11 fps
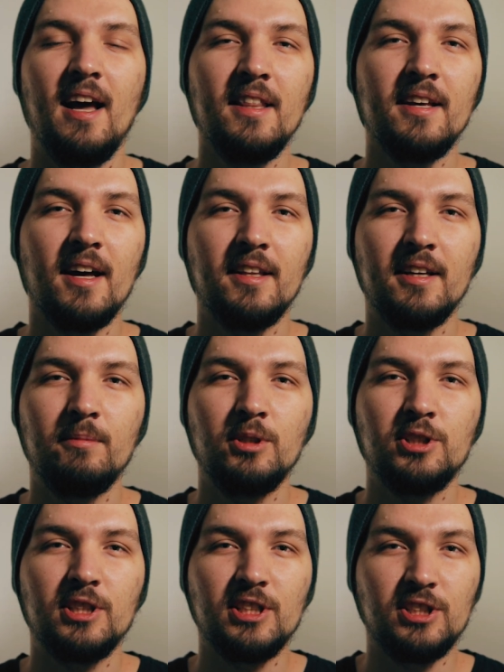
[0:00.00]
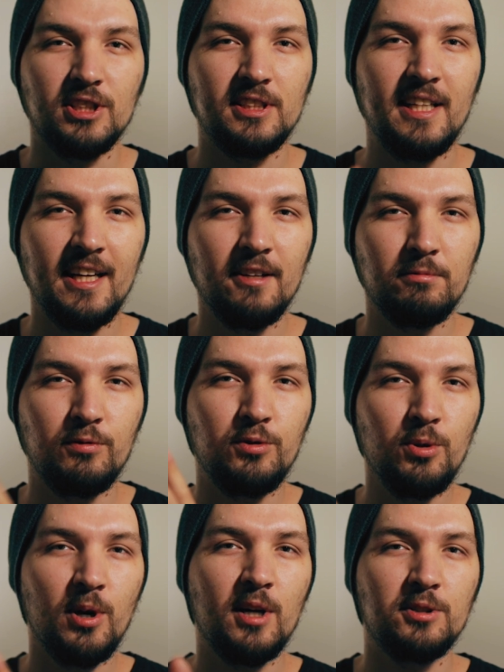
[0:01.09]
and the other image is just taken with
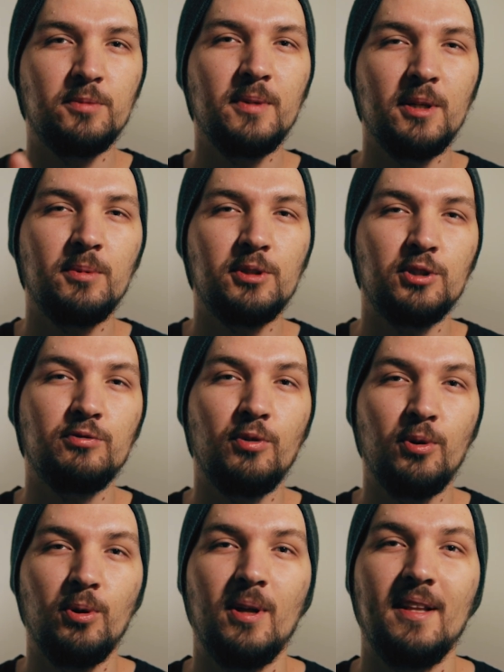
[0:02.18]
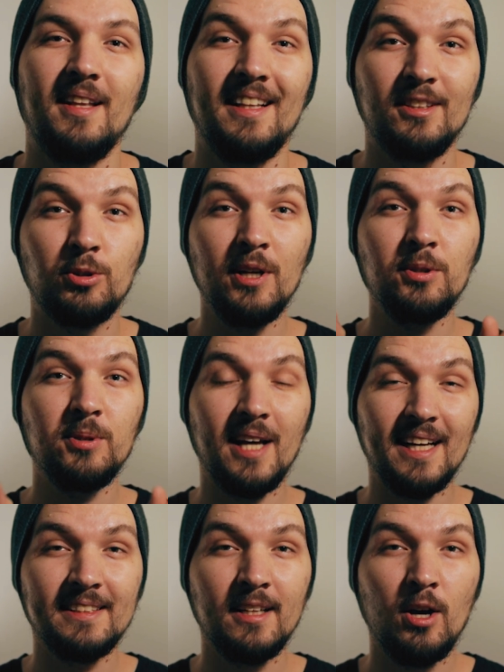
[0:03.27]
200mm focal length, and try to
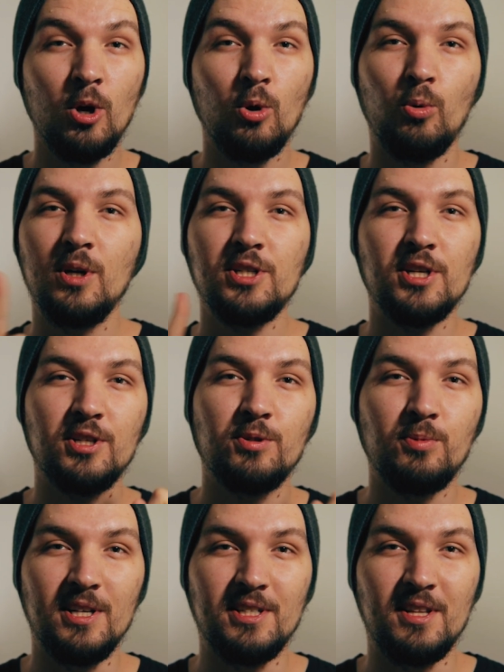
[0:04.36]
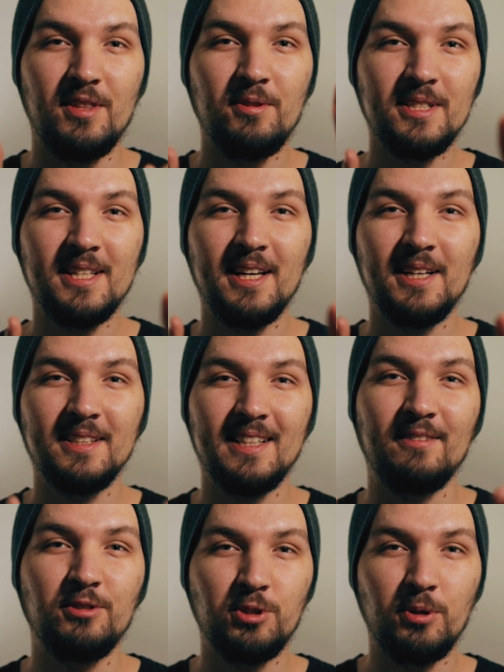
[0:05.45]
guess which is which. In 3 seconds after